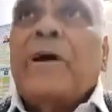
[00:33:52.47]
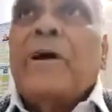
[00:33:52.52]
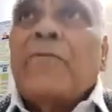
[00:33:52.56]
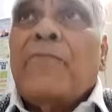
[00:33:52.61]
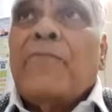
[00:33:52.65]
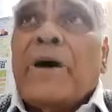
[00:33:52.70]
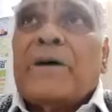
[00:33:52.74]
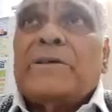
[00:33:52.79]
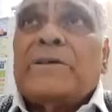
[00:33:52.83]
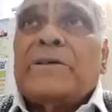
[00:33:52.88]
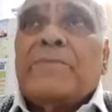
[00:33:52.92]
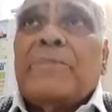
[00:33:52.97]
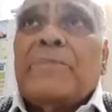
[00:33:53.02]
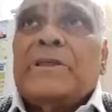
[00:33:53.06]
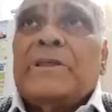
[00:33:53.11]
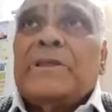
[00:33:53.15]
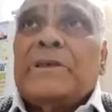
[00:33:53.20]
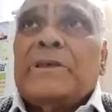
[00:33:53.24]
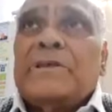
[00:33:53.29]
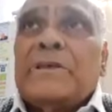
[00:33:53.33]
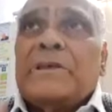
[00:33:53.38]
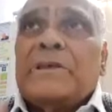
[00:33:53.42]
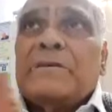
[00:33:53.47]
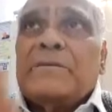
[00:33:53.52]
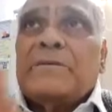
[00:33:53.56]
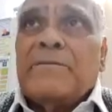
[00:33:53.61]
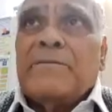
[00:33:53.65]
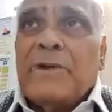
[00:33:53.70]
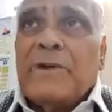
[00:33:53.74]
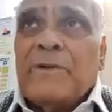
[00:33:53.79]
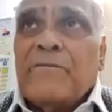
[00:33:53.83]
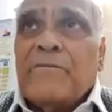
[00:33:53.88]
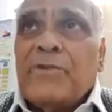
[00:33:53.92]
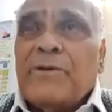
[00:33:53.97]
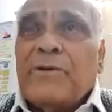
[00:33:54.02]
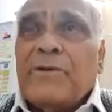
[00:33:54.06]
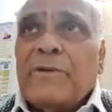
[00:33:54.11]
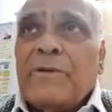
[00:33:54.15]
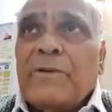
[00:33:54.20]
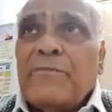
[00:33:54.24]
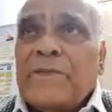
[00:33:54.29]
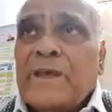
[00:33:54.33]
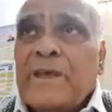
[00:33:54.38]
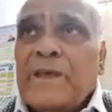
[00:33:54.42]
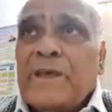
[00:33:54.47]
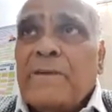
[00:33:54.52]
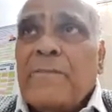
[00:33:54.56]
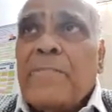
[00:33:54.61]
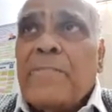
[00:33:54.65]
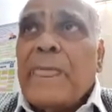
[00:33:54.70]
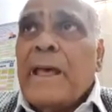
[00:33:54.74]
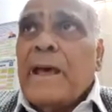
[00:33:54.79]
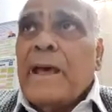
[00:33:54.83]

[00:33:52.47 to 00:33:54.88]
For example, this is we give the